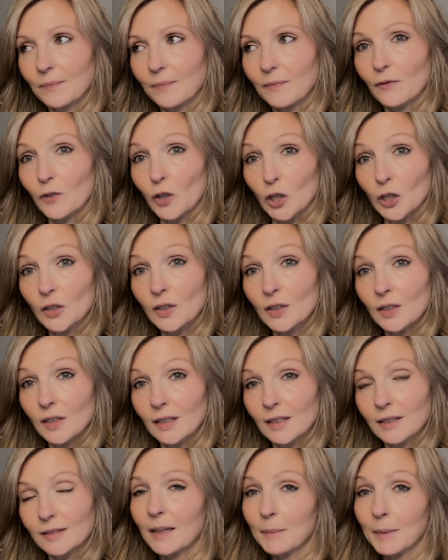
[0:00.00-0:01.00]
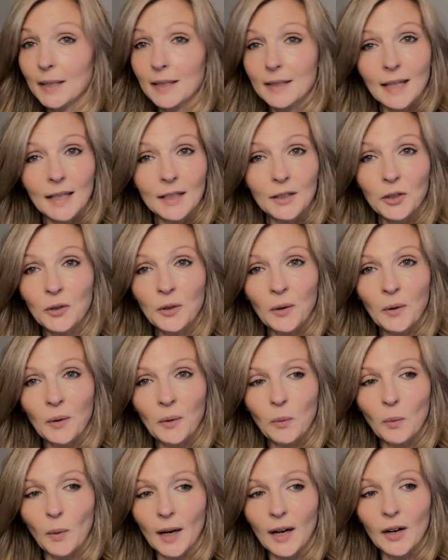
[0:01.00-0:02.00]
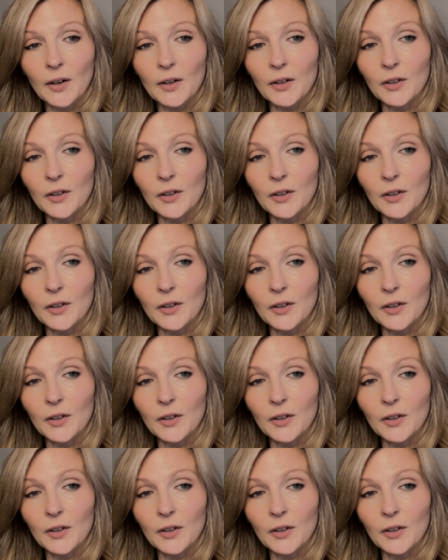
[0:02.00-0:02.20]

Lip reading: first, because then you know where